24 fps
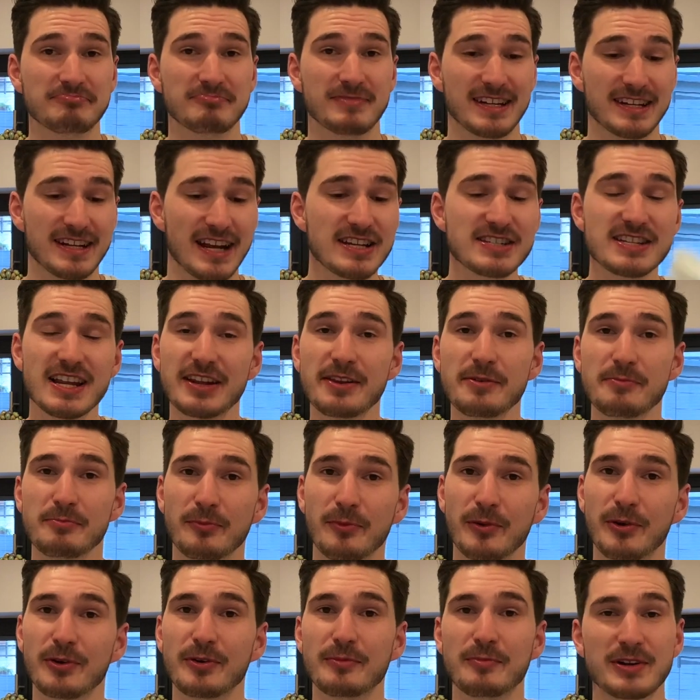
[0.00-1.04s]
There's nothing
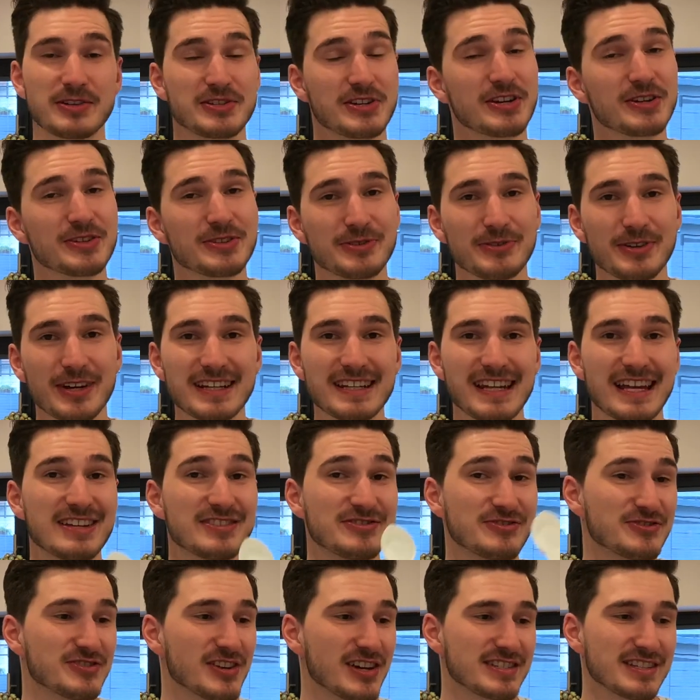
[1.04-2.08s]
much into it. It's
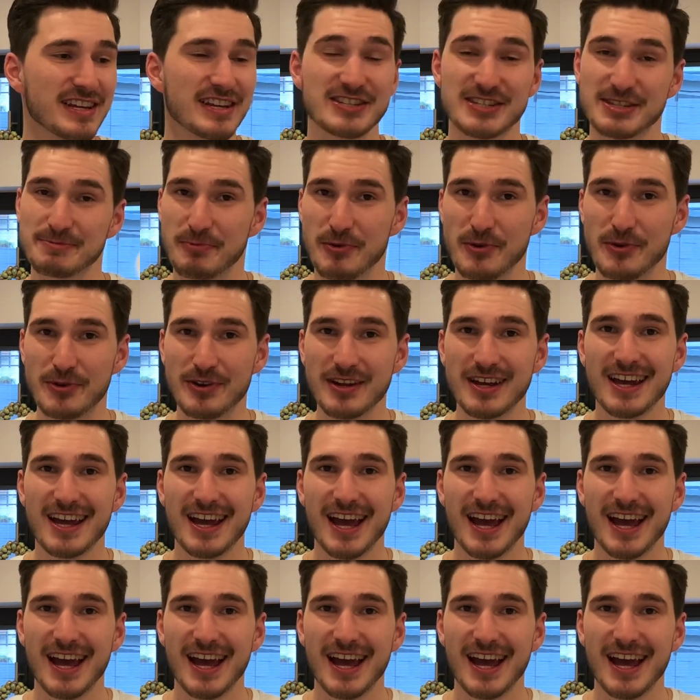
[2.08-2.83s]
just a spoon,